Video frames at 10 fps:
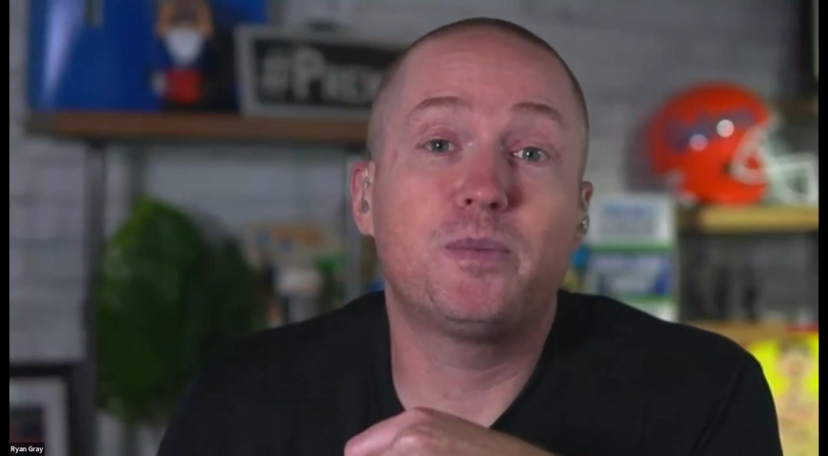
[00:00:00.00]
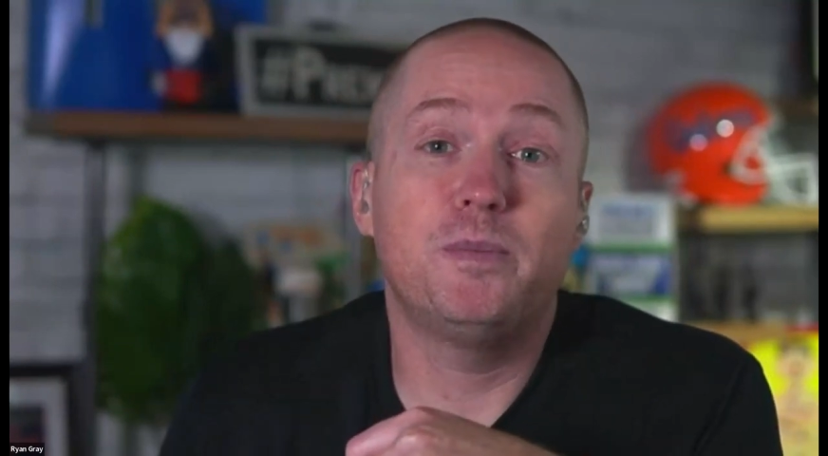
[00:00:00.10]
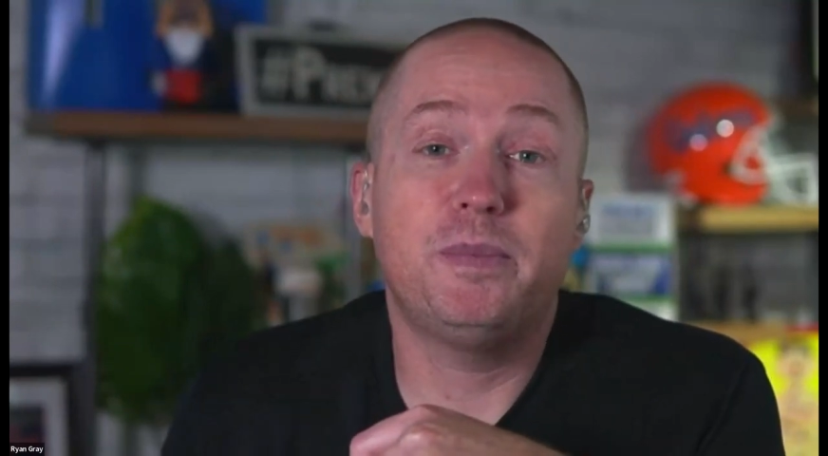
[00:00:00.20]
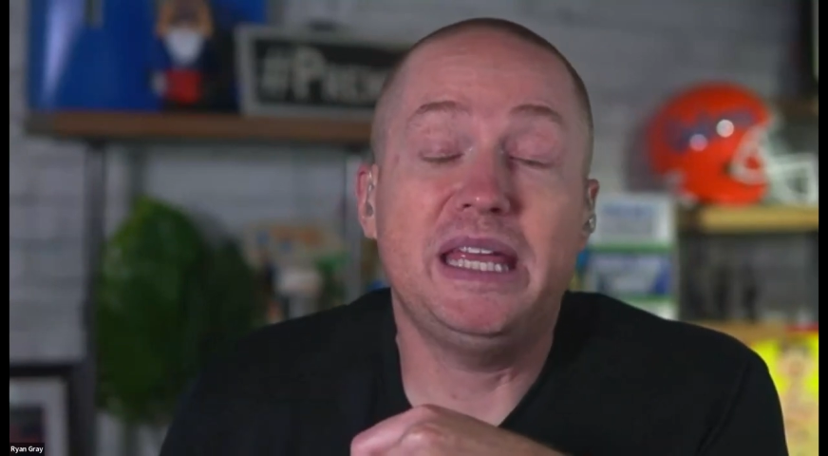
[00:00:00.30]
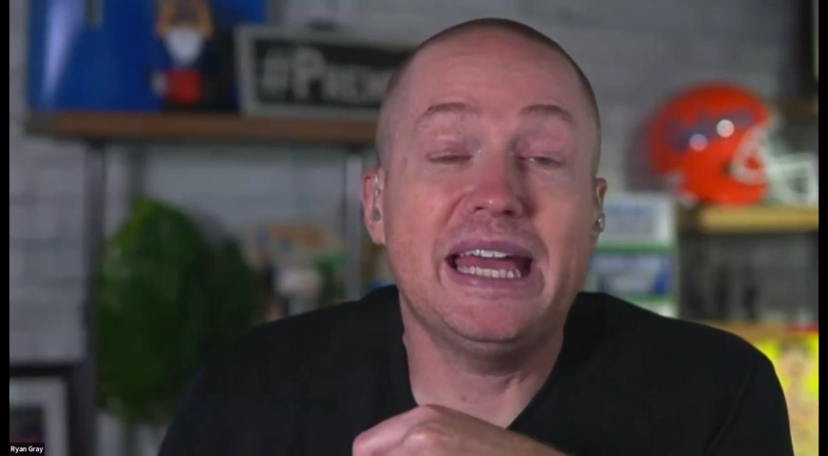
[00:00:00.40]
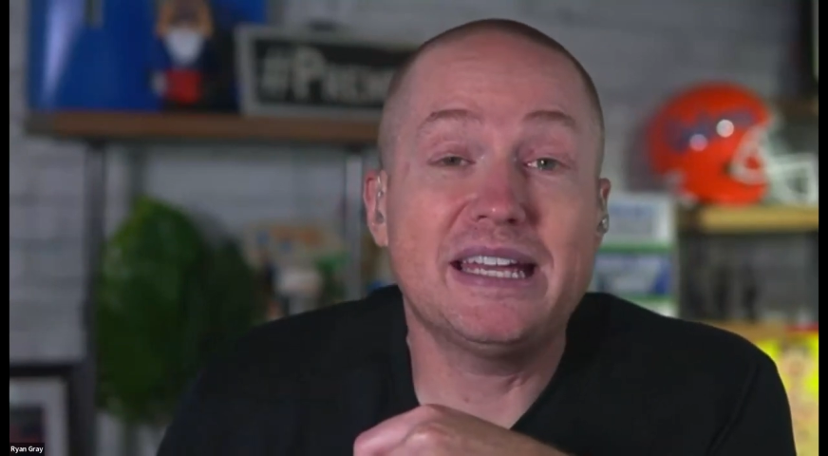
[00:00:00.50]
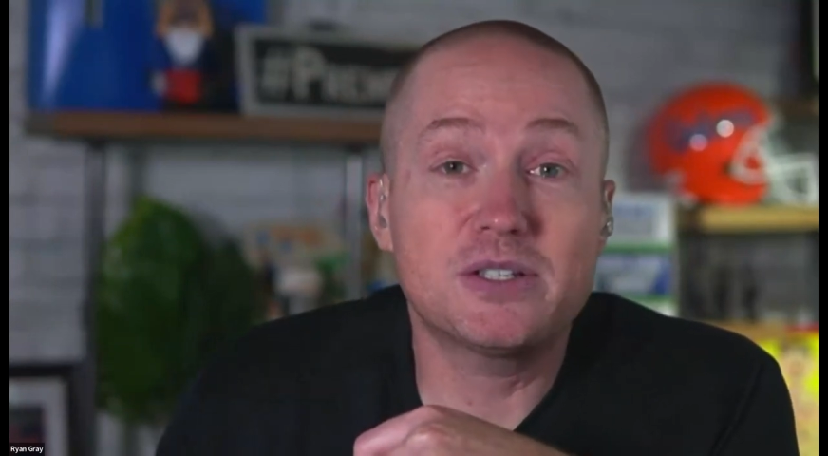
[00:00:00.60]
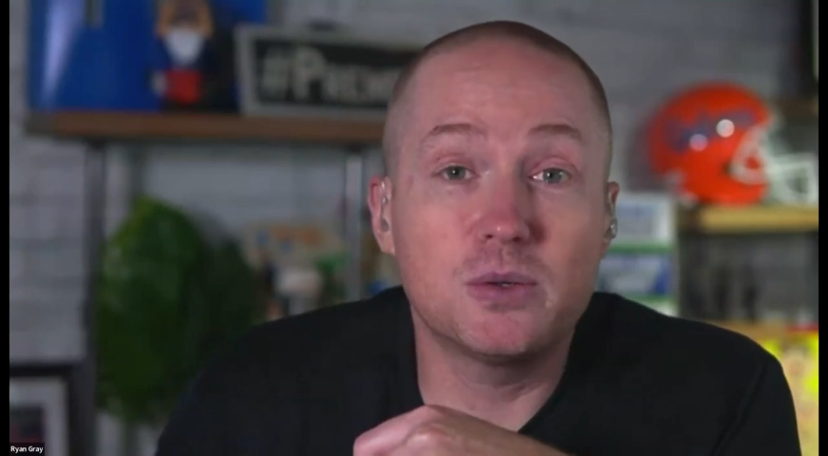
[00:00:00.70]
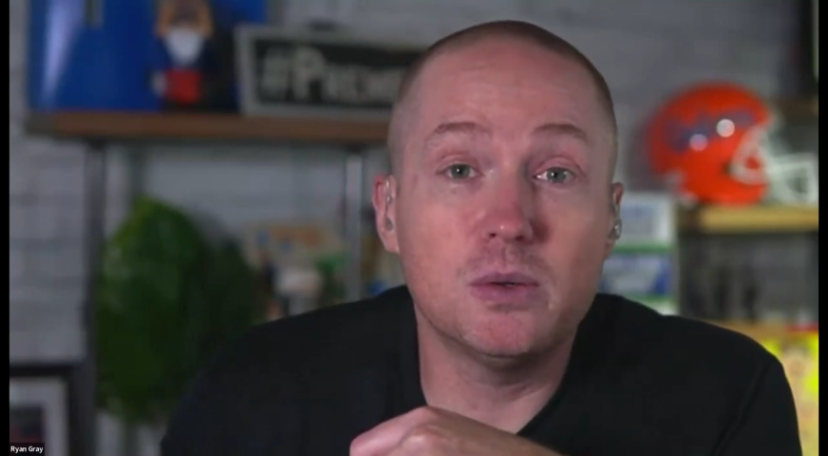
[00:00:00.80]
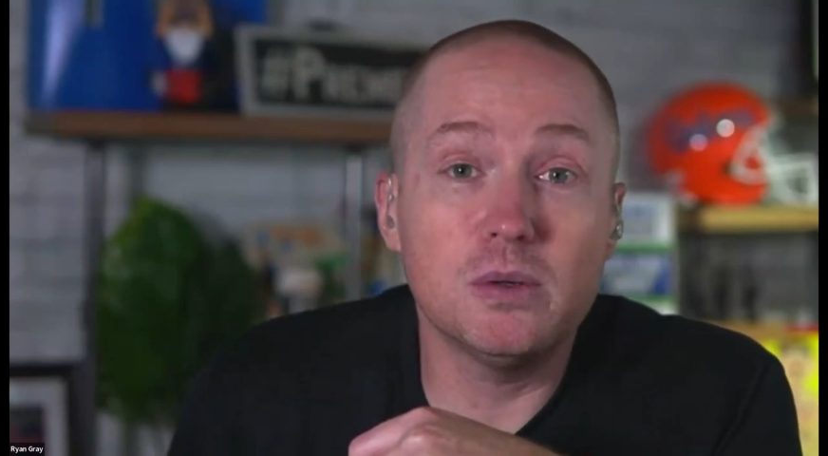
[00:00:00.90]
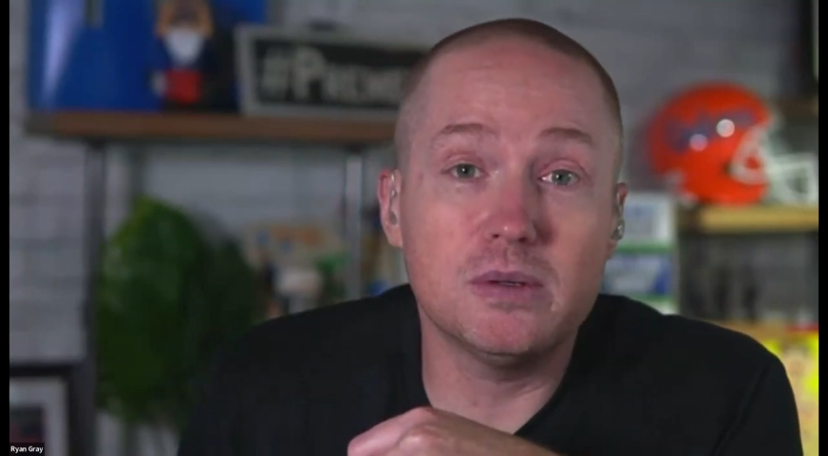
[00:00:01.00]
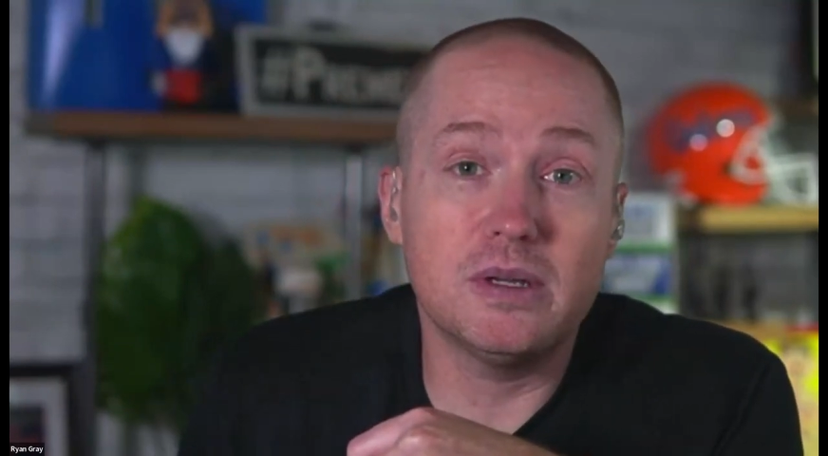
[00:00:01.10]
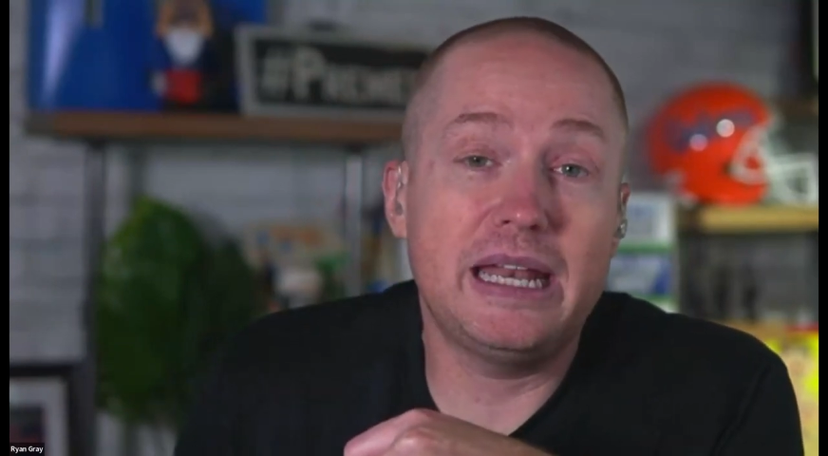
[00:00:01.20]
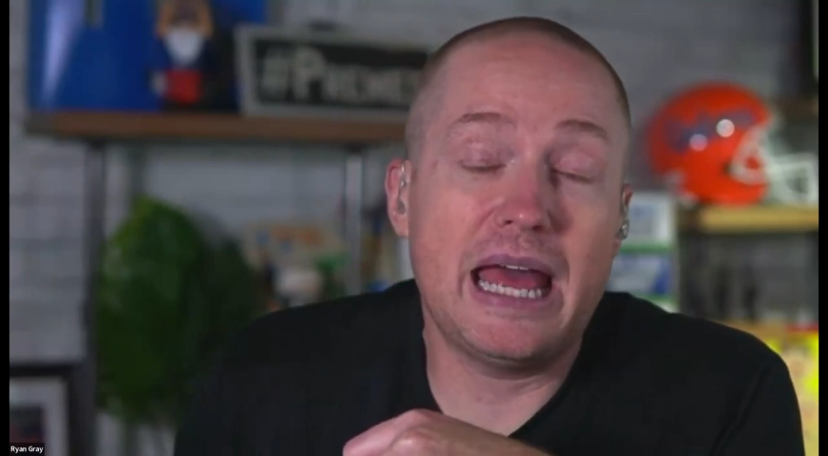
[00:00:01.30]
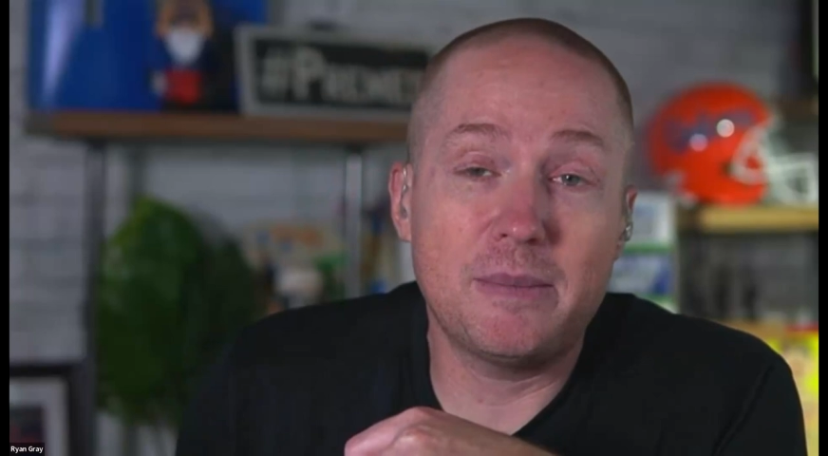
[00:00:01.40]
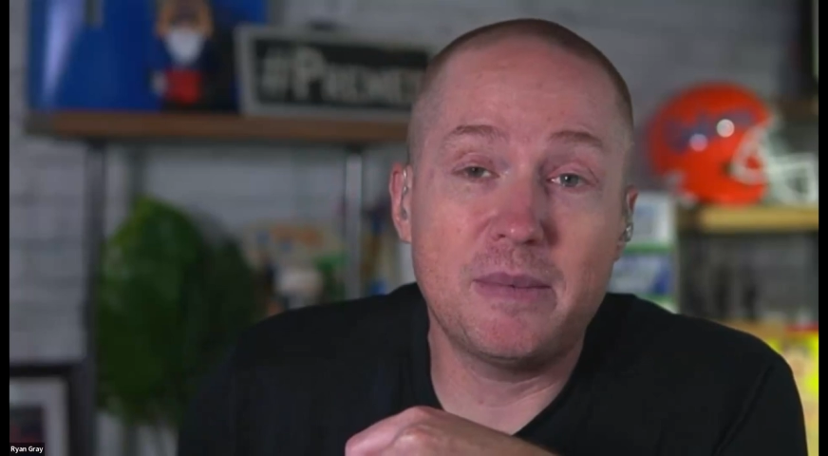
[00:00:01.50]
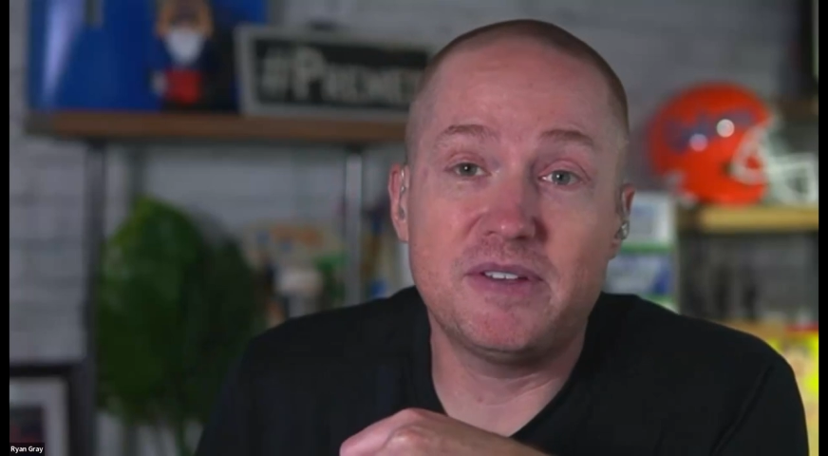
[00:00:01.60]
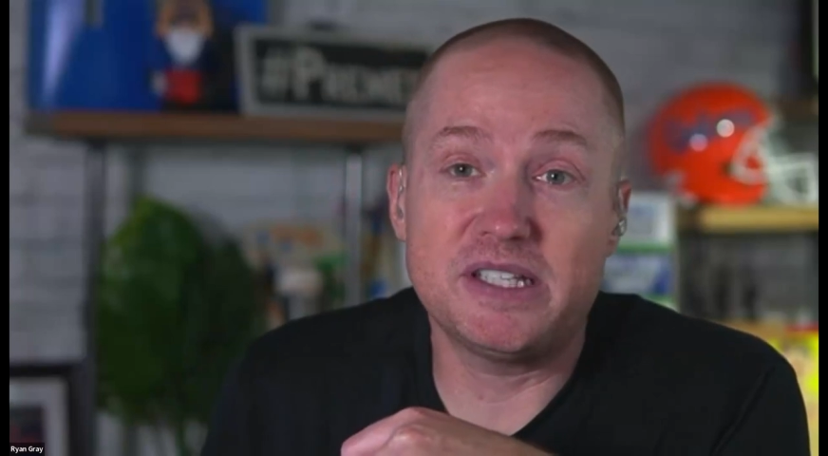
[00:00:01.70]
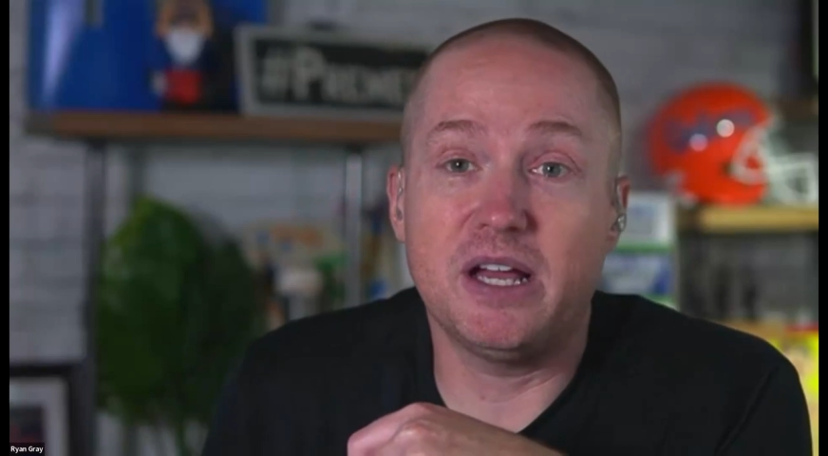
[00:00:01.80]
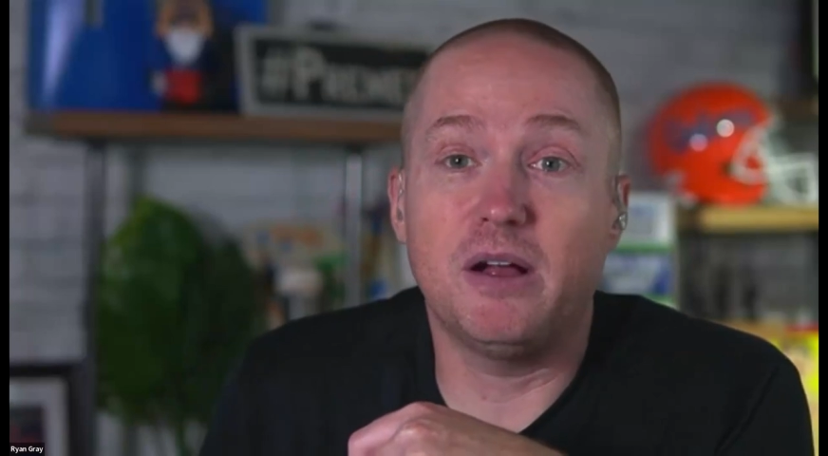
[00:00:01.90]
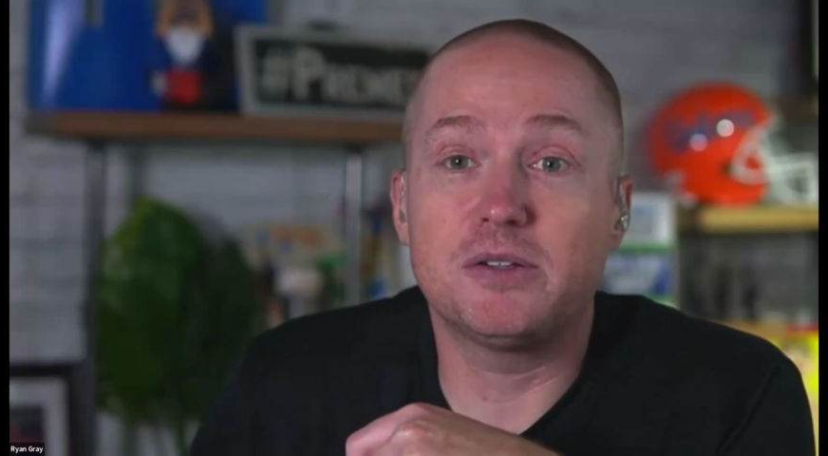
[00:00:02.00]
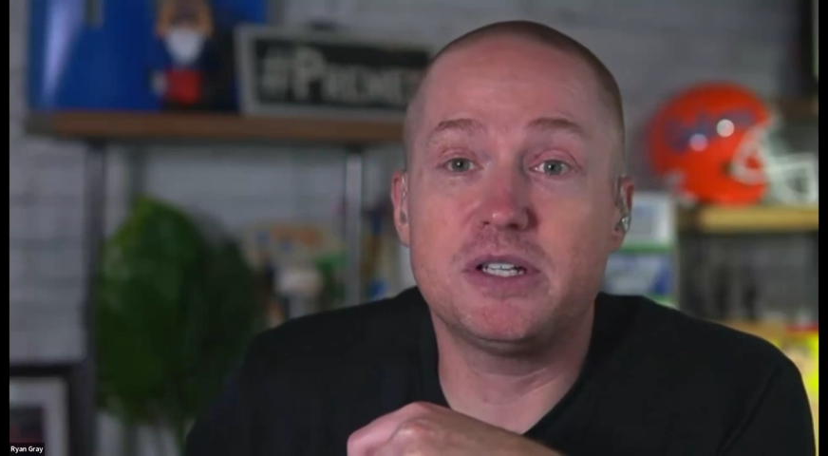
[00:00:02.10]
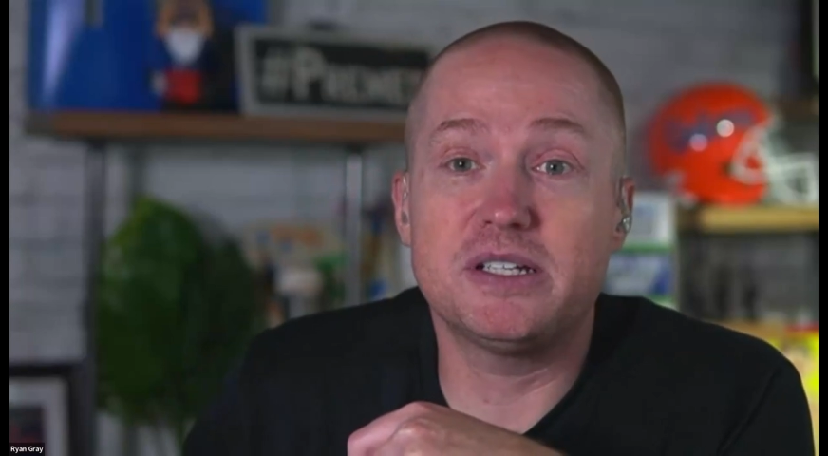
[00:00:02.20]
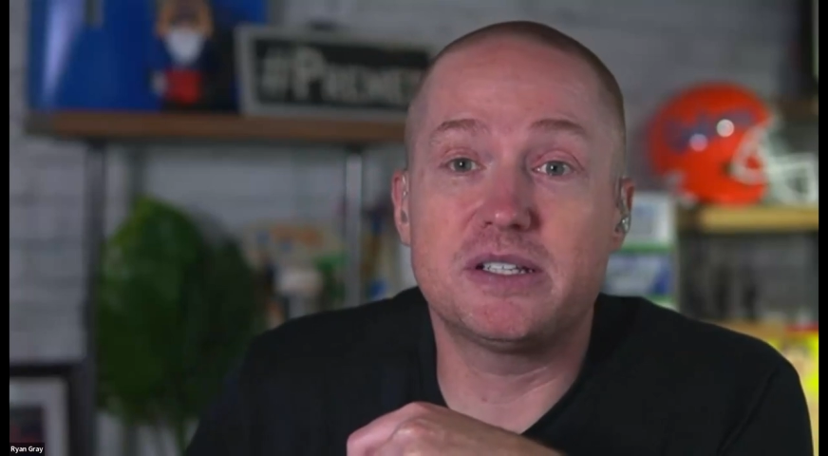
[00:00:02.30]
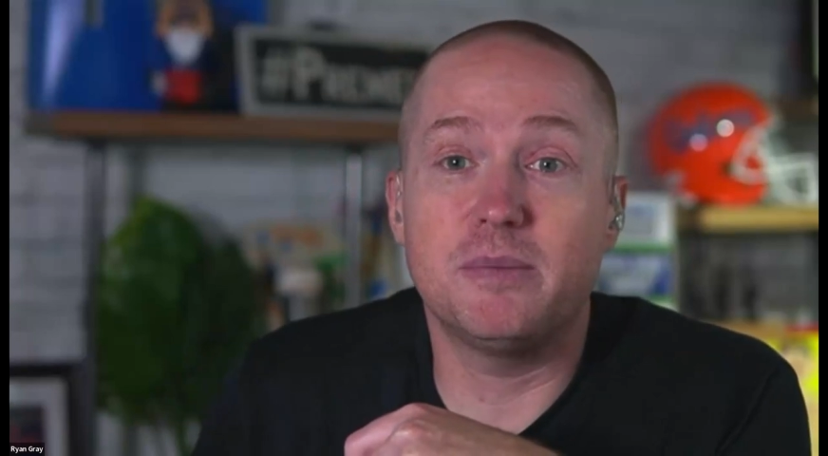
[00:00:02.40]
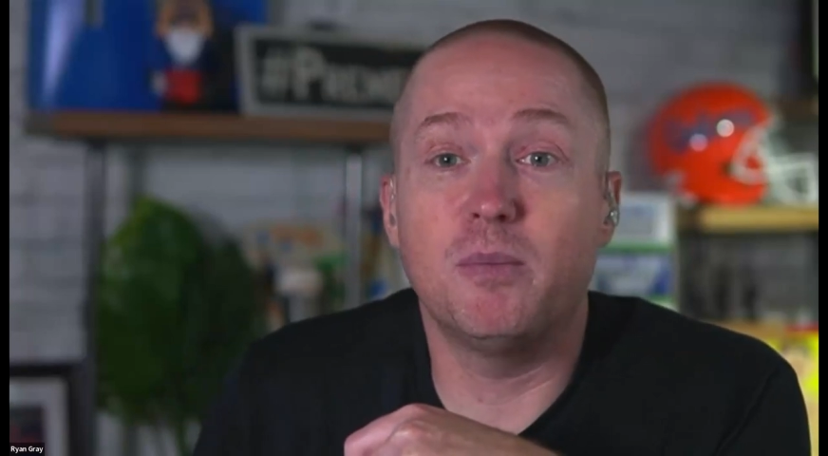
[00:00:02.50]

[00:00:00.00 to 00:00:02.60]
PA school, anatomy and physiology is